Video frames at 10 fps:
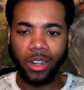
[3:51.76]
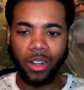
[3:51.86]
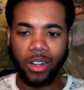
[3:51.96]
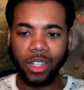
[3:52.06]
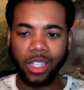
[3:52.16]

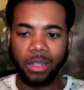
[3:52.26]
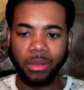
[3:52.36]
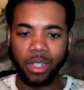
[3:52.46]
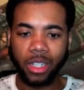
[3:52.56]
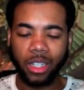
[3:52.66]
Oh, damn,
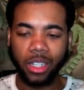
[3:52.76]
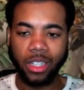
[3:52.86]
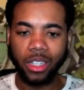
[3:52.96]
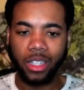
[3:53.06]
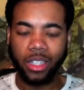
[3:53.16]
okay.
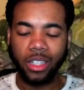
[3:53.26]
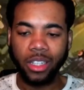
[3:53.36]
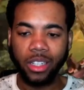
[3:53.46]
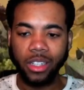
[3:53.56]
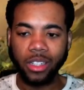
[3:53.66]

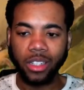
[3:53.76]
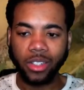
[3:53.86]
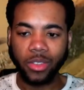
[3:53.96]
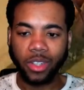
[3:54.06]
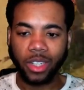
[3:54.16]
That's
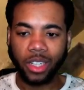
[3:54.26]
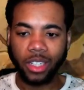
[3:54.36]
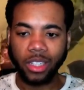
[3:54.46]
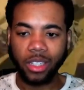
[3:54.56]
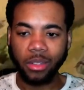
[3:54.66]
Grand
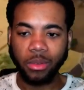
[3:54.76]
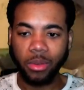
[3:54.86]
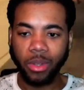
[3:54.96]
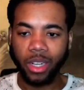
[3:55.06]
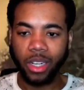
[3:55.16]
Cathay. Where
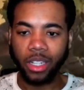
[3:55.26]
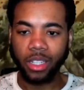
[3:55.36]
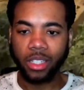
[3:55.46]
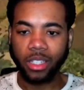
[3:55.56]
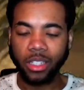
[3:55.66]
we at next?